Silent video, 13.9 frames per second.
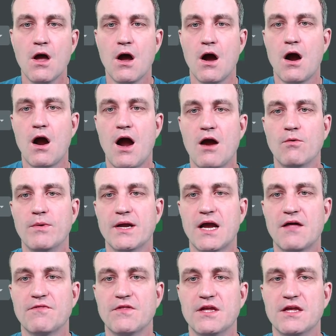All right, we
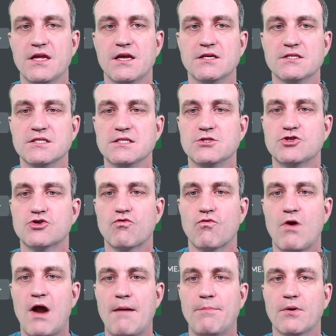got the
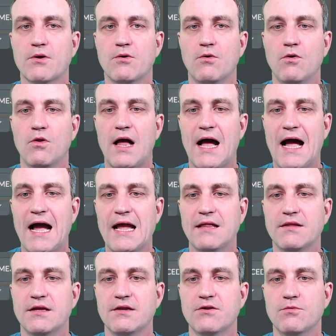tropical
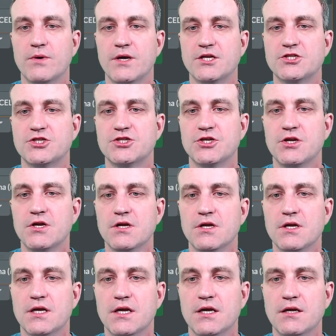island, which
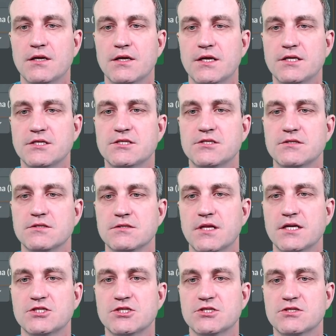is
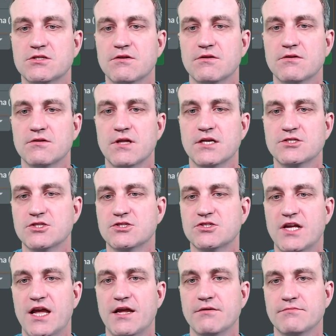let's just
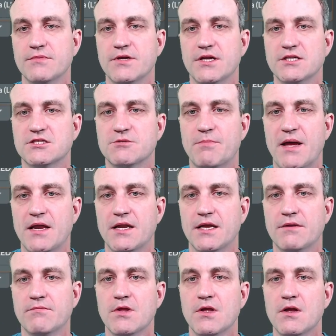say is spendy.
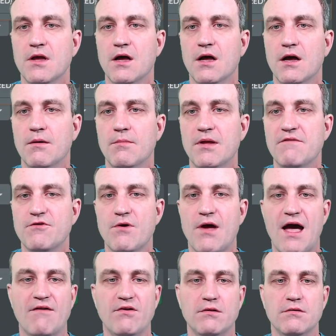If you
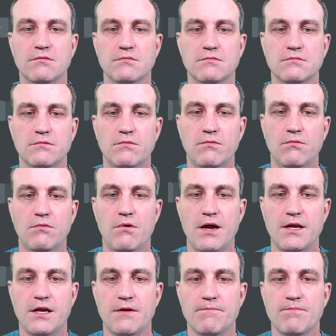have it,
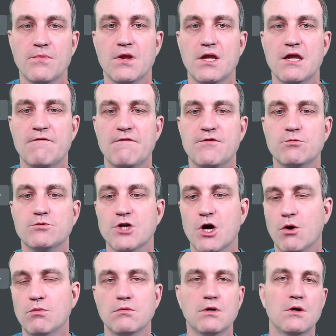run it. If you
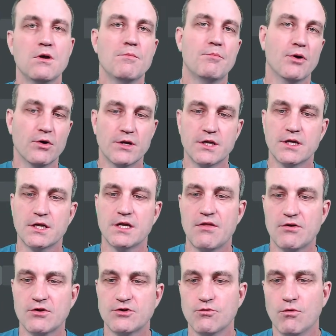don't, put in
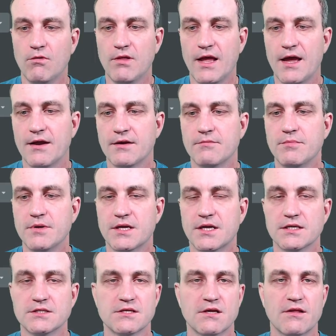another dual land
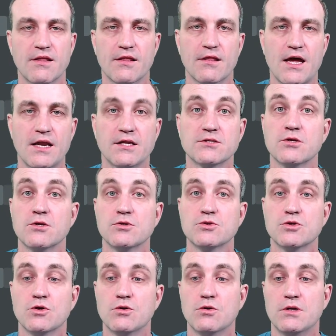because that is
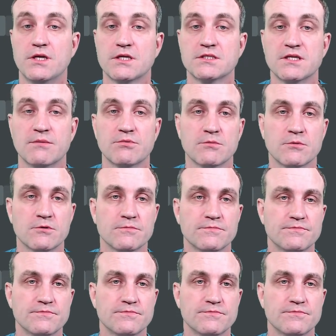totally acceptable.